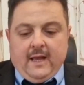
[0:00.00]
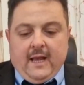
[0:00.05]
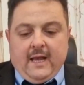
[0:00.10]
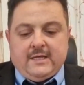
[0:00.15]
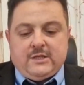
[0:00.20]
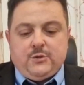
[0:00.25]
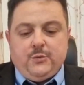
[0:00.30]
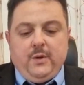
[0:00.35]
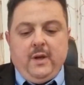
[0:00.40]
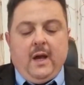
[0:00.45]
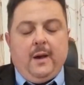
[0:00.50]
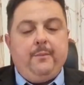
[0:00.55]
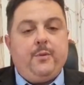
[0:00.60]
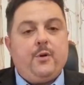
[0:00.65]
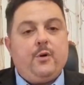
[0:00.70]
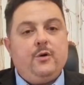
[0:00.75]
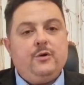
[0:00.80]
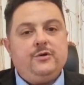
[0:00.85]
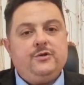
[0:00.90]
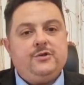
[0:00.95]
As we
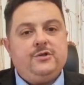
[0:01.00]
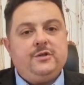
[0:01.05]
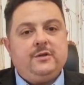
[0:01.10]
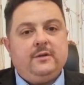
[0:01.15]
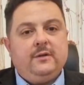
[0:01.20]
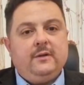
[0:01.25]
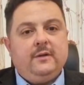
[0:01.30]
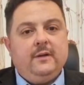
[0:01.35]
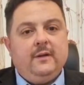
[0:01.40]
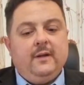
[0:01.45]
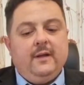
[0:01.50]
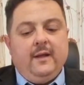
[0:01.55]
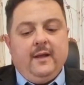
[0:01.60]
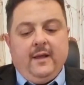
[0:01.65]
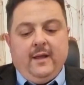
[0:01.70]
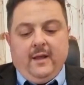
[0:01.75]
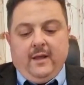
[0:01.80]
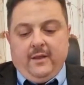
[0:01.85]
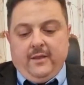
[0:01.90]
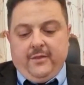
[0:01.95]
approach
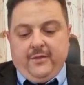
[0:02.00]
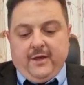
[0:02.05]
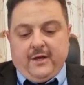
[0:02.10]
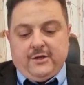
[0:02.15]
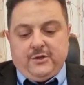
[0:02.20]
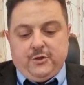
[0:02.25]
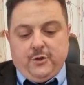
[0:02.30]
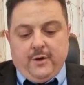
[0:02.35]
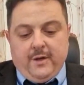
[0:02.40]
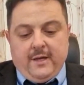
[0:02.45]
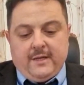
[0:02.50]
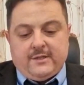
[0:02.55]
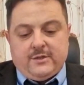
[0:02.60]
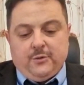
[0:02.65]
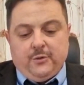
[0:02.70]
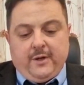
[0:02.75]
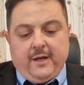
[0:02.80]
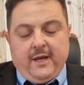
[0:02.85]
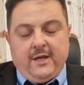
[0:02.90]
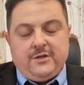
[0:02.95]
the joyous
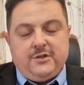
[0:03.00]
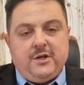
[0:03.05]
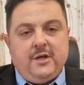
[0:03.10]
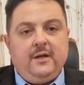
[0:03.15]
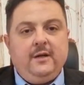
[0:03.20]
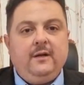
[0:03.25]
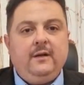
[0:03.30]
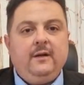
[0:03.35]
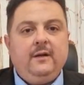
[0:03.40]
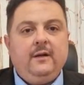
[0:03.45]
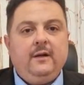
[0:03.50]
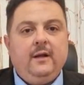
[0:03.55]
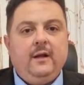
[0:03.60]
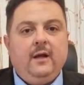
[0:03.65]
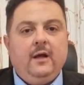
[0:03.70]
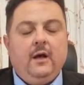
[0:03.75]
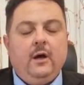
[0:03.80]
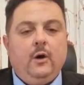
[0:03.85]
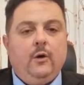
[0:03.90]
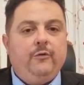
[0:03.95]
occasion
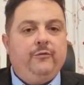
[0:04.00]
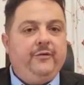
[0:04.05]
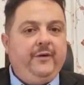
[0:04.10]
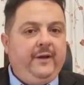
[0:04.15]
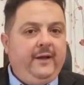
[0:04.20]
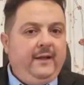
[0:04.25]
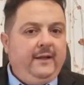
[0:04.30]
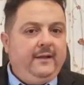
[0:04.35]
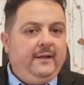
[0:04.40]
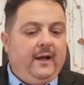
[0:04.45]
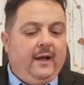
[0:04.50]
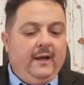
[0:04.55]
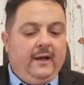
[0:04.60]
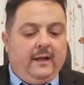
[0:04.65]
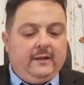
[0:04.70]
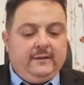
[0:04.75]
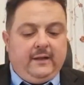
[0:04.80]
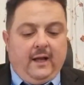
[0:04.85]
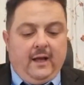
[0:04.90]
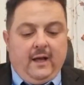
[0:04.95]
of Eid
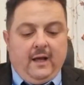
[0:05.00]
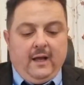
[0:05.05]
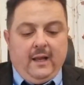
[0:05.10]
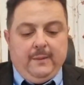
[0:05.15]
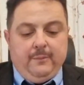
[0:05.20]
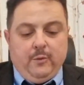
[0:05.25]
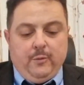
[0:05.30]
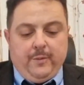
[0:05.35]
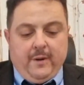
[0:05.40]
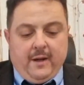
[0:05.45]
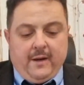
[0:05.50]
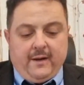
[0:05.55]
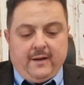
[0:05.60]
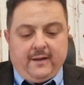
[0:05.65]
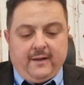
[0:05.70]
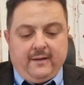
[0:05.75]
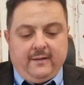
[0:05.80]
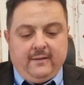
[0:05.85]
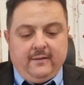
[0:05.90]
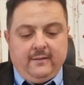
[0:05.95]
al-Adha
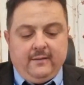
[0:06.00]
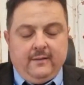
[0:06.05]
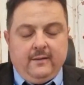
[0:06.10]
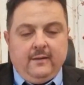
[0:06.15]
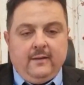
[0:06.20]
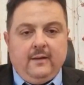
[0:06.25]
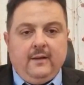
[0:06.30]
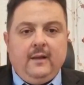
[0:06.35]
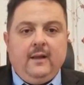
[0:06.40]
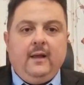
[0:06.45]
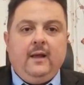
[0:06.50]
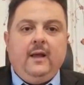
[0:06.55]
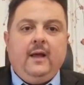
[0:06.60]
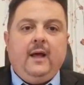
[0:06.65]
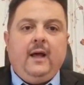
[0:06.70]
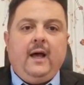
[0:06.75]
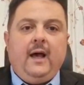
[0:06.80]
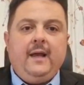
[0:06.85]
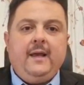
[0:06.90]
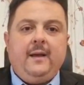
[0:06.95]
al-Mubarak,
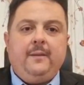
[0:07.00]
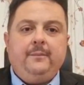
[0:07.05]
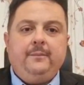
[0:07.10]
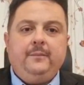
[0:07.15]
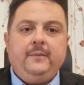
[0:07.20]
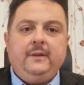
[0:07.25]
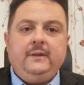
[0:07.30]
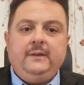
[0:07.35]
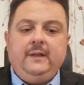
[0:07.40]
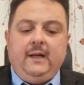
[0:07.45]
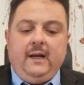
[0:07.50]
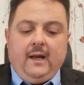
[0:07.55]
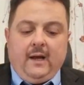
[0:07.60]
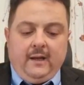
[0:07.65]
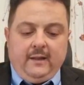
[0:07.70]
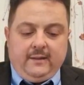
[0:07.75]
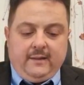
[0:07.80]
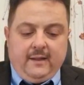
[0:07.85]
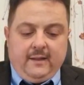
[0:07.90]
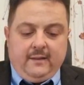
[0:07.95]
I am
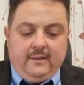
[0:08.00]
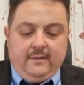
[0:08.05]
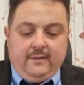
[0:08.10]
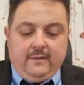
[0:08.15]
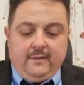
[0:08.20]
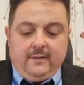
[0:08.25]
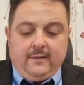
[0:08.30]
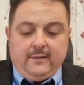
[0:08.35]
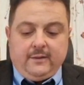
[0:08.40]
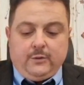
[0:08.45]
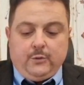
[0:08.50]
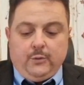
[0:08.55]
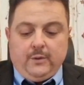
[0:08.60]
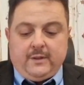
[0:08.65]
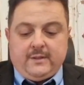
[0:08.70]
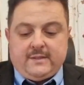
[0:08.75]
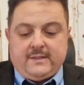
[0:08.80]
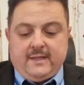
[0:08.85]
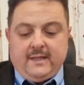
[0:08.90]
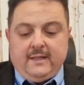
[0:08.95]
delighted to
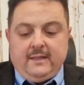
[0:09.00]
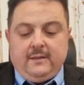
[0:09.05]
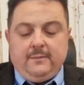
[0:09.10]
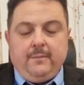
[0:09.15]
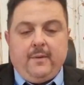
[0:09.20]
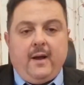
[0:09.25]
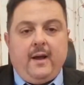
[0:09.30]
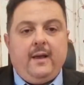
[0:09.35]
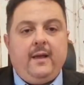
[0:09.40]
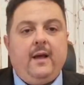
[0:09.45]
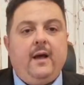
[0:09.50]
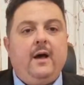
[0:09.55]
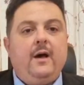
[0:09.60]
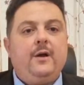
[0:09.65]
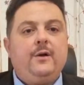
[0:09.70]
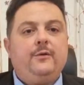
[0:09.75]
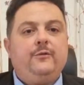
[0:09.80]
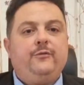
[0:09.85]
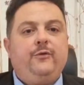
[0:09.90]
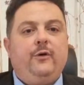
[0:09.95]
extend my
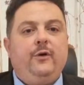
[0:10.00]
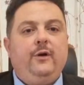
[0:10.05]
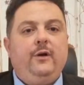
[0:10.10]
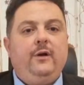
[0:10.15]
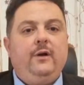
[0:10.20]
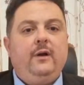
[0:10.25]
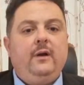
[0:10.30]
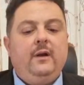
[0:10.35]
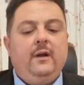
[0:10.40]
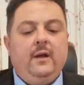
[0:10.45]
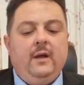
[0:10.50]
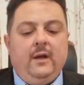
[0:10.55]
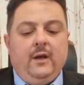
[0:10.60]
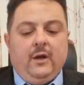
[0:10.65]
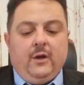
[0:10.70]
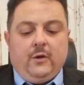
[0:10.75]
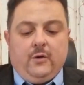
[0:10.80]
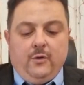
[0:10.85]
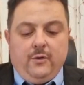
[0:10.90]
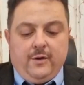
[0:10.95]
heartfelt
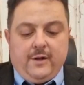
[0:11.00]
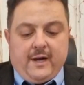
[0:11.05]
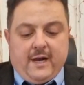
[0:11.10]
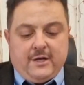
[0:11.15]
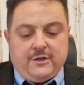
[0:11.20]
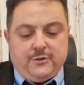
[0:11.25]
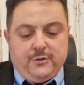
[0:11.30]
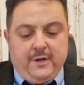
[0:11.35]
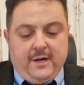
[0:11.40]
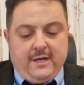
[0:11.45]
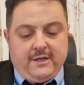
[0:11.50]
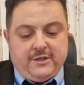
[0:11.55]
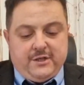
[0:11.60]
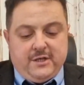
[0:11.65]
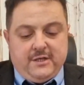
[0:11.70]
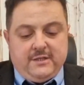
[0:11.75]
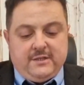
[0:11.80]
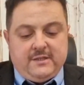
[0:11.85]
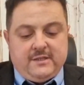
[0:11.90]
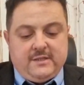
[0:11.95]

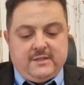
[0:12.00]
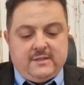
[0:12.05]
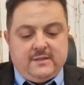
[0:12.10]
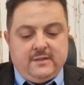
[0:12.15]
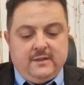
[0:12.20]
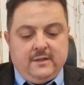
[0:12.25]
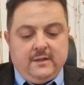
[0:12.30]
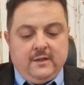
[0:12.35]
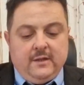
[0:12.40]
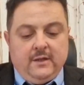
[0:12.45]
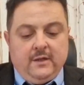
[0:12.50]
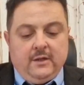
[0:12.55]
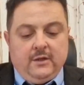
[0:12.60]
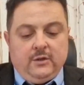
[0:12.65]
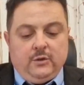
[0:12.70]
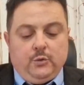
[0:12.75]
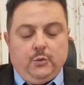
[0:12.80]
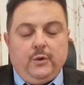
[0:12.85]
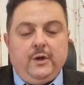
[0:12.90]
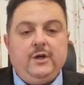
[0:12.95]
congratulations
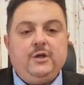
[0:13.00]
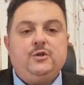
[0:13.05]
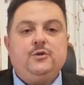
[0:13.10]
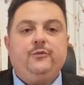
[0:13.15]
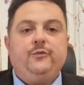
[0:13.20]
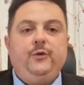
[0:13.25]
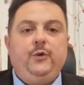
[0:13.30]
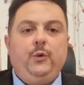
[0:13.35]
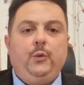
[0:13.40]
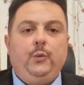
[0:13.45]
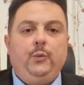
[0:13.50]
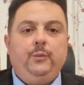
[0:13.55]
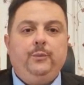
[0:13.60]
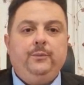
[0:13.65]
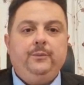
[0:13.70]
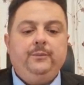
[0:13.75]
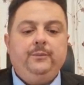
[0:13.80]
to each of you.